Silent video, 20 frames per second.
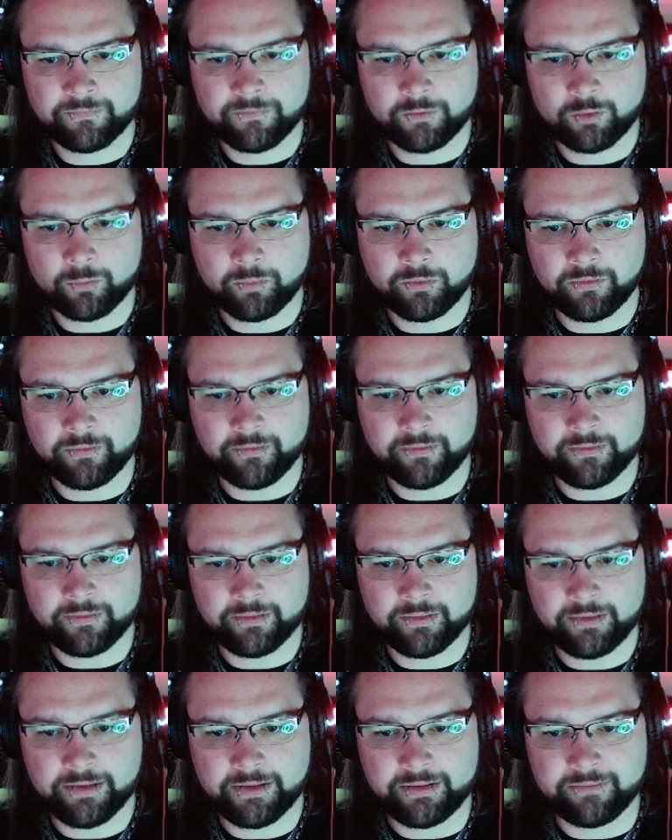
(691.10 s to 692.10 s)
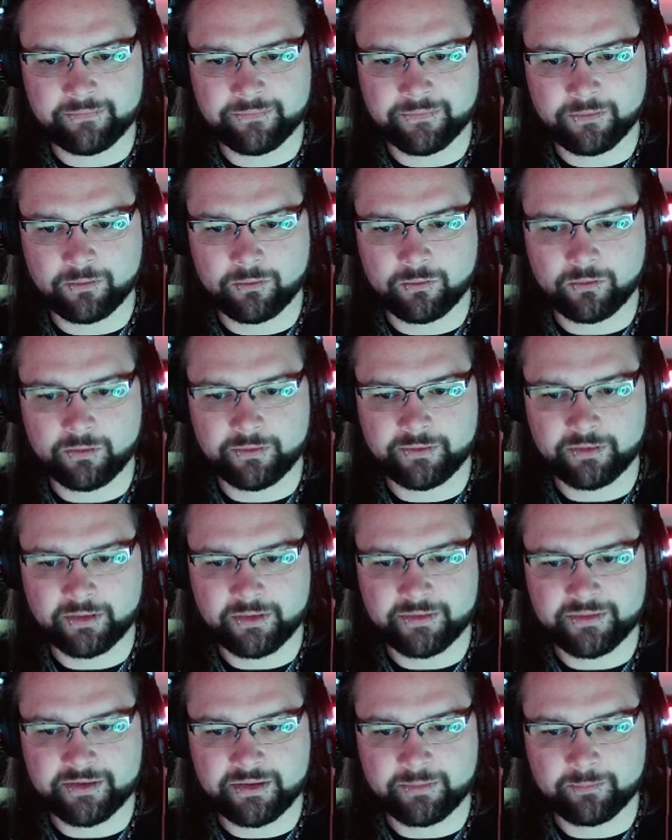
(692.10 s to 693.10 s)
point four and
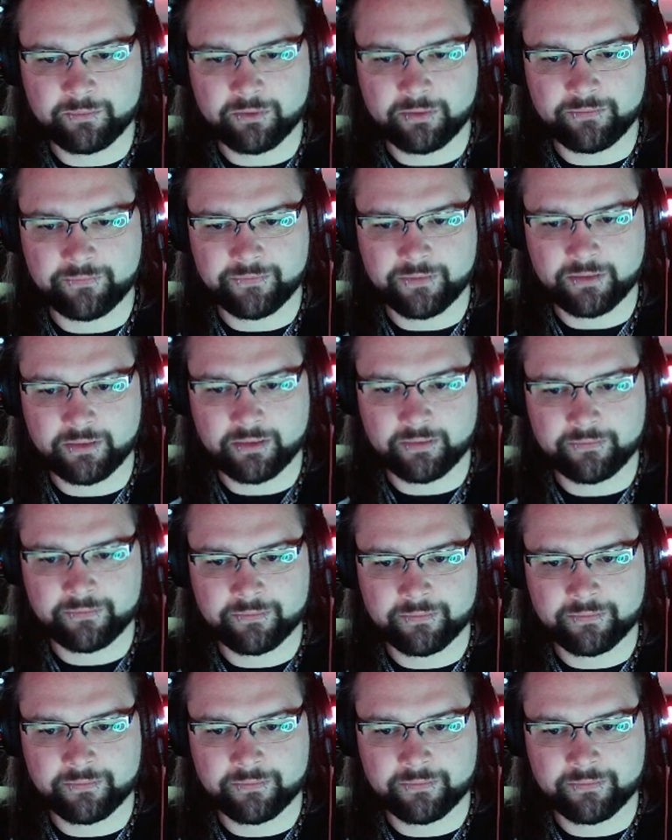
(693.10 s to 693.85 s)
19.5.